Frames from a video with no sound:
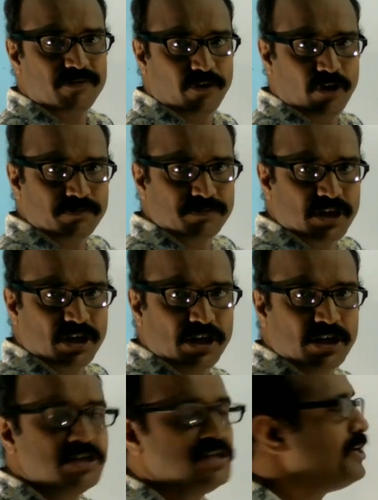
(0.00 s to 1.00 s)
form
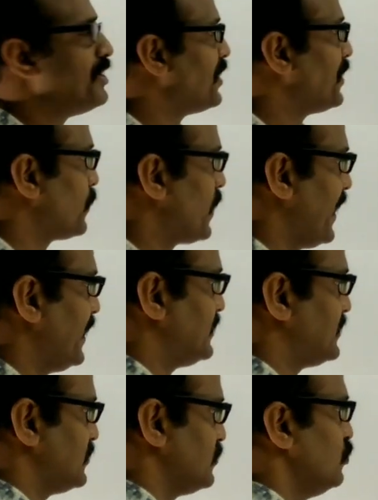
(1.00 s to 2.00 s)
the
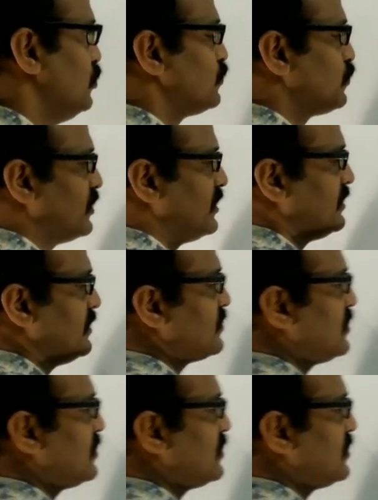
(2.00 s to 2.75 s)
neurites. So this